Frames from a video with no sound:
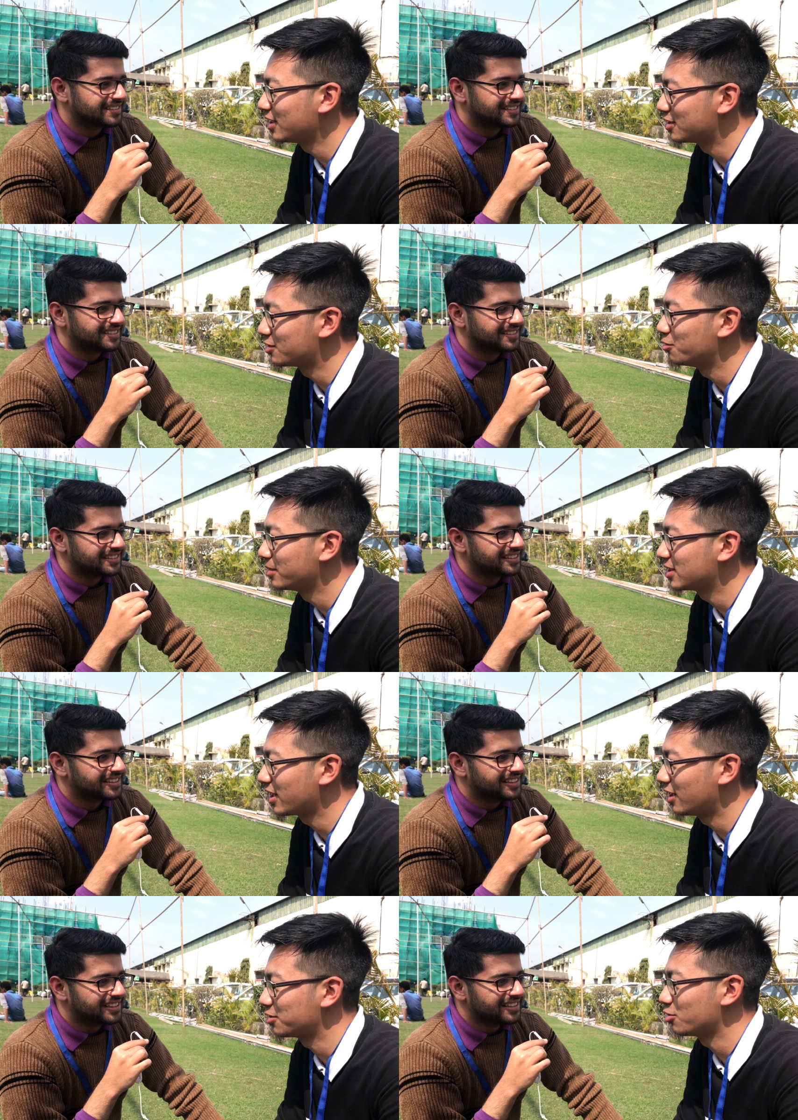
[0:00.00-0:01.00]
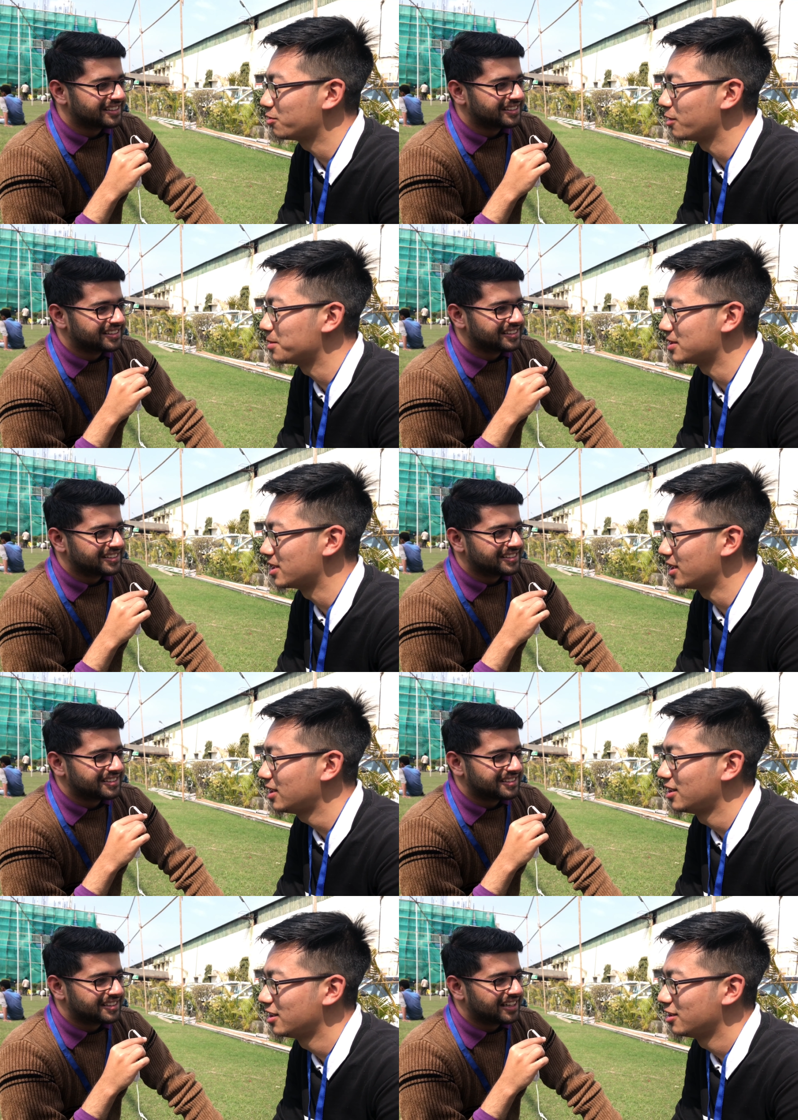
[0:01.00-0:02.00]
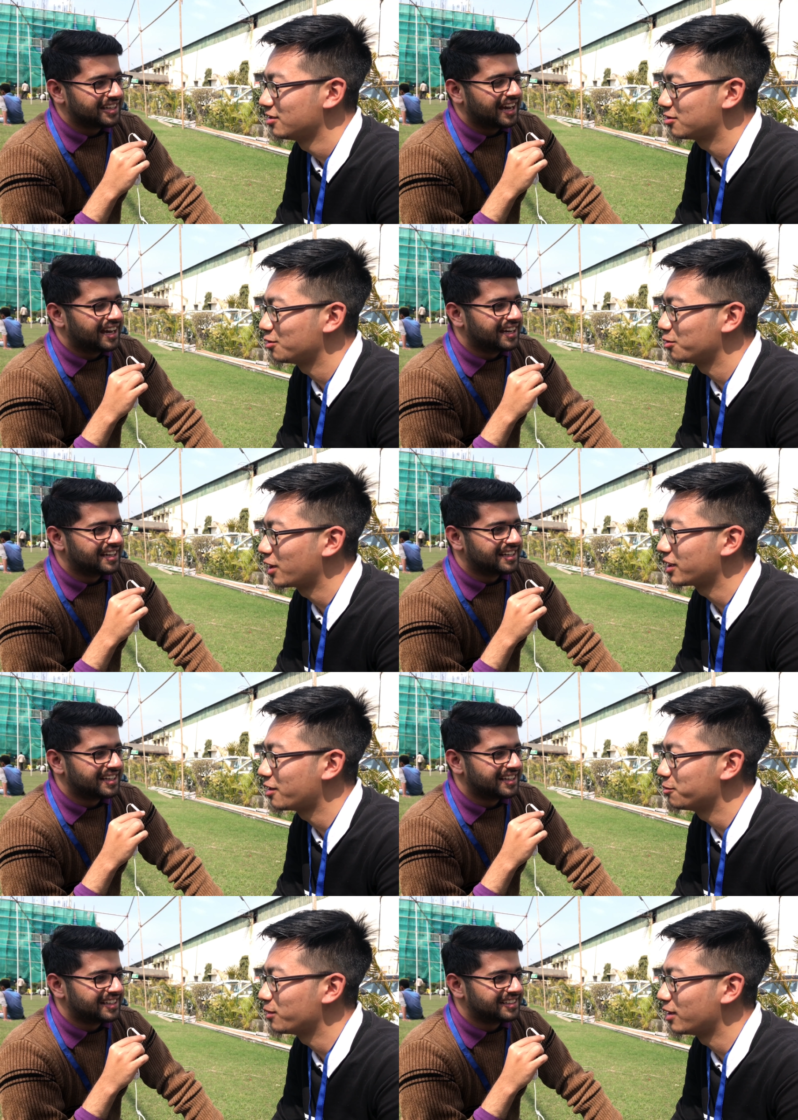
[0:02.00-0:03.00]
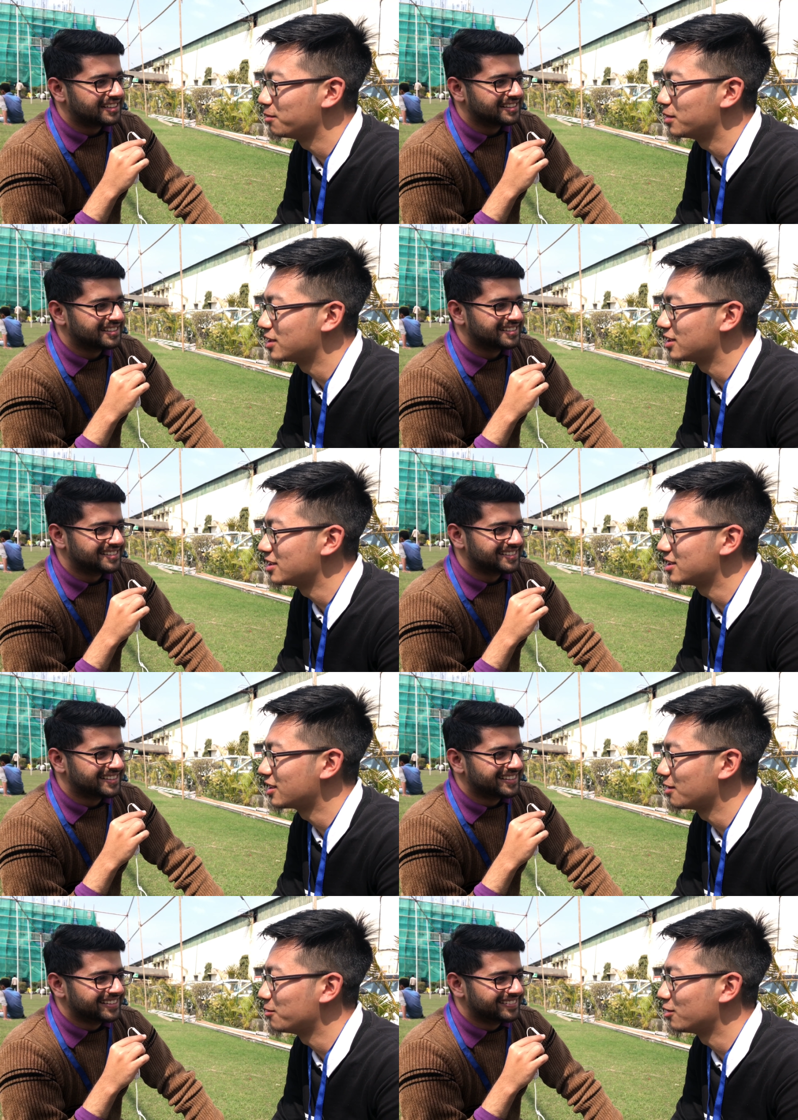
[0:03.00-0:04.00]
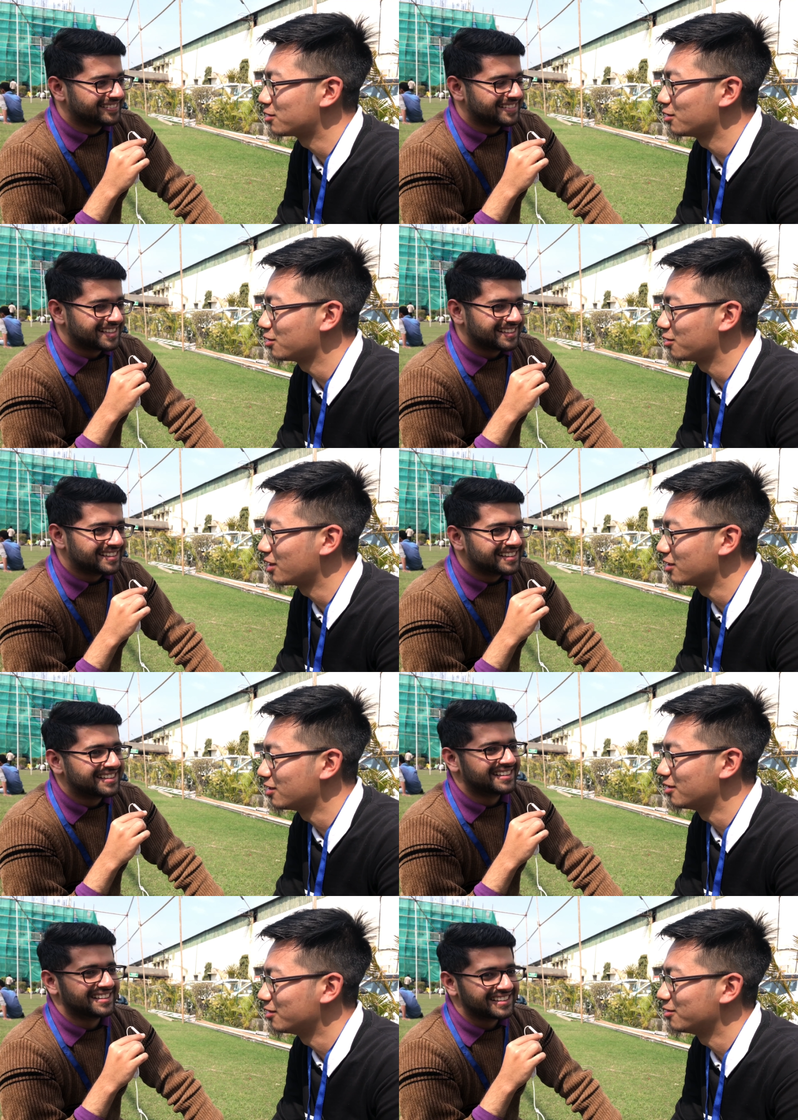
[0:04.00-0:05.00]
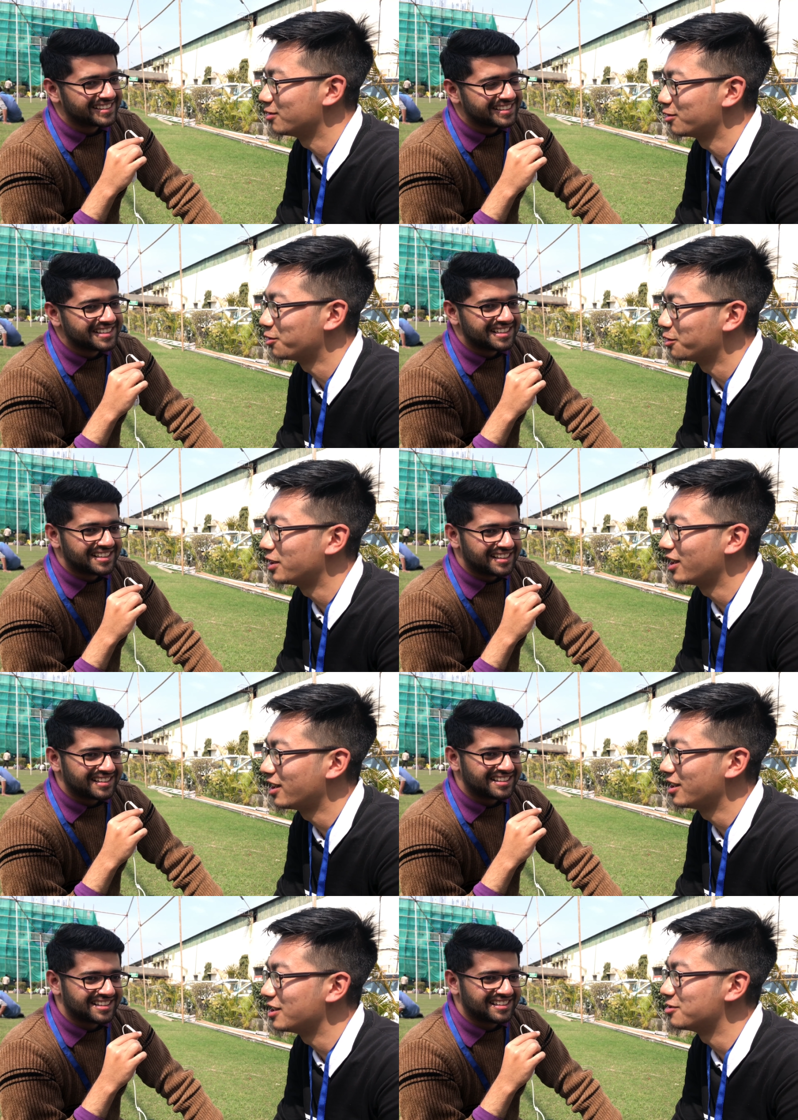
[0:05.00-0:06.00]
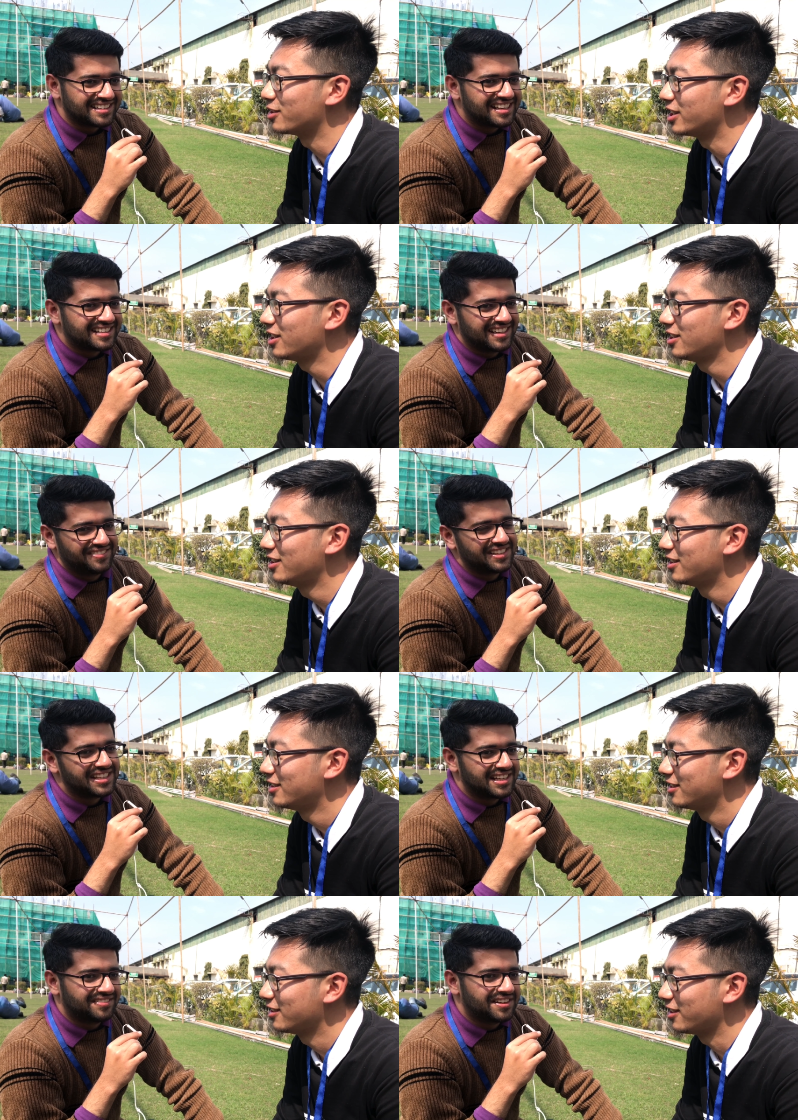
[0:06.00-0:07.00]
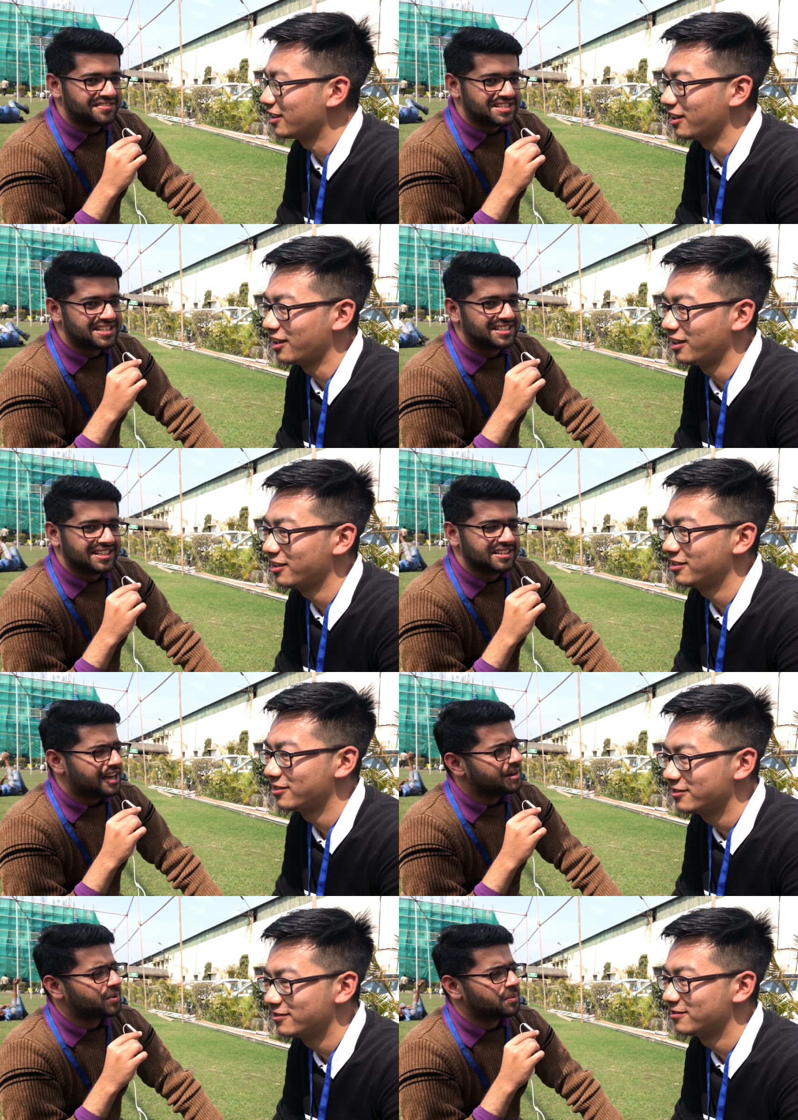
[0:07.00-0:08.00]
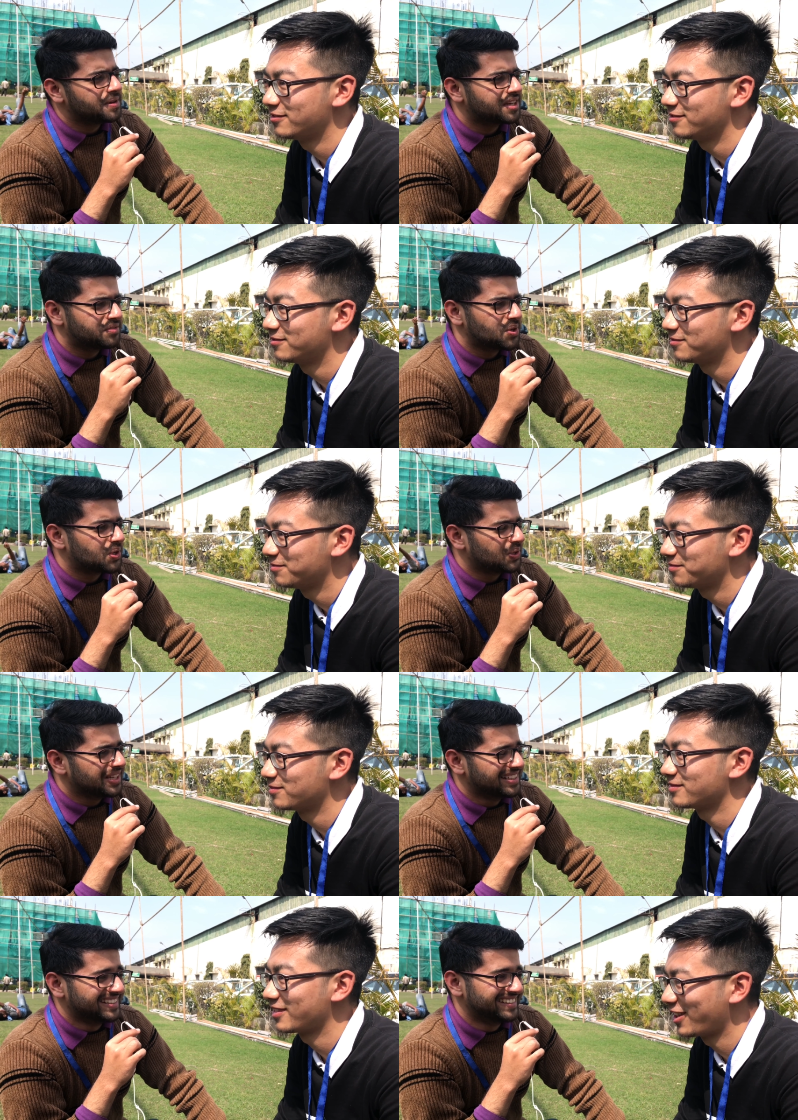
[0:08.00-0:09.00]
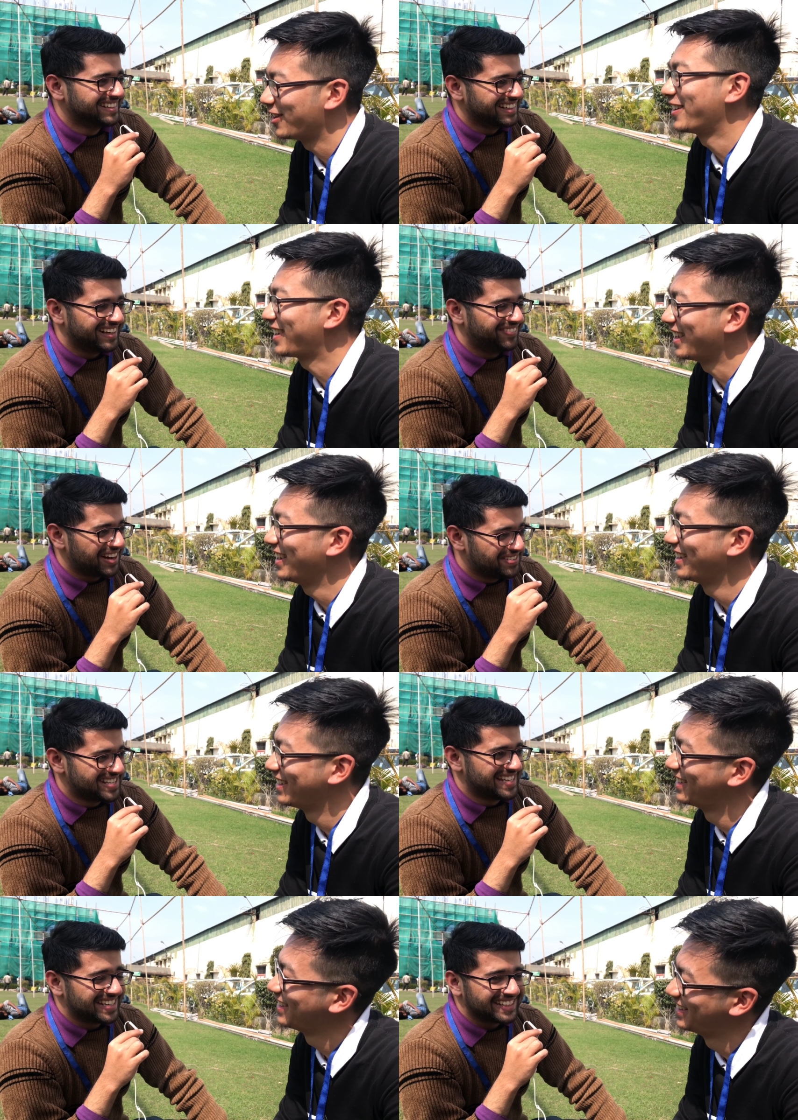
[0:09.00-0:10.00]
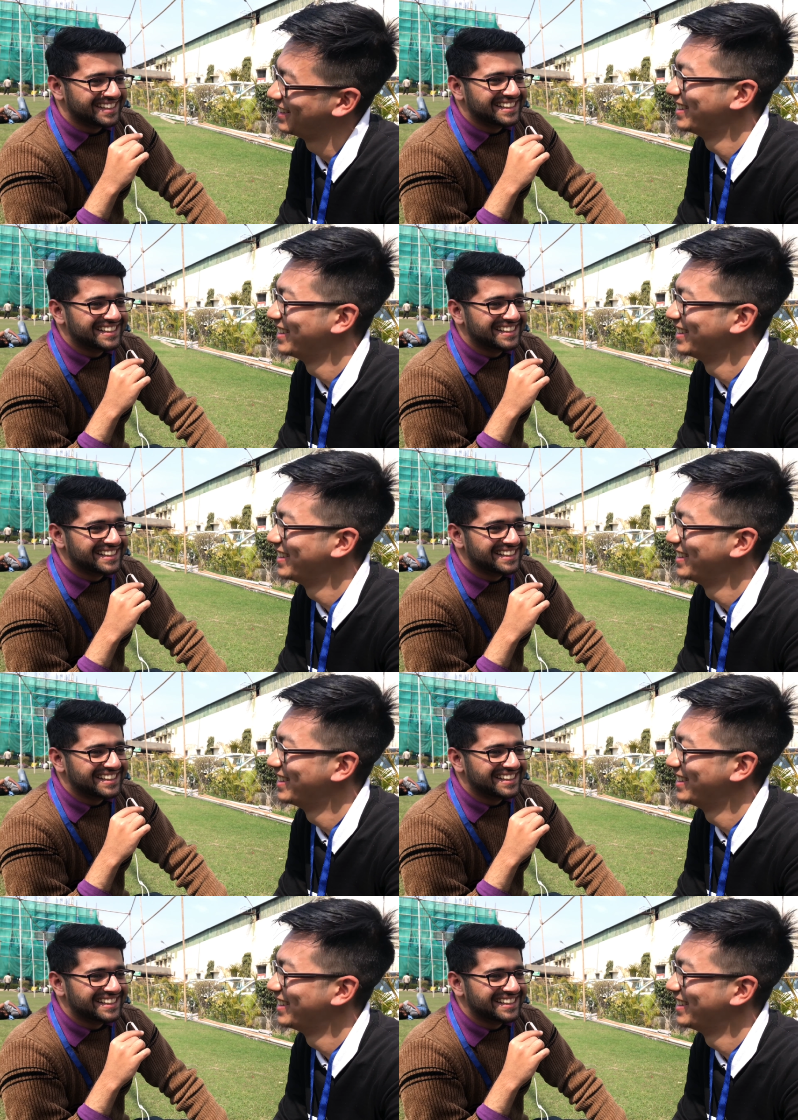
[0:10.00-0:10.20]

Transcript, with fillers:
Speaker 1: and chowmins are so famous there yeah so you can come and visit in sikkim also you can
Speaker 2: go there and enjoy. Yeah, that. definitely. If I visit, I'll probably give you a call okay. if I visit.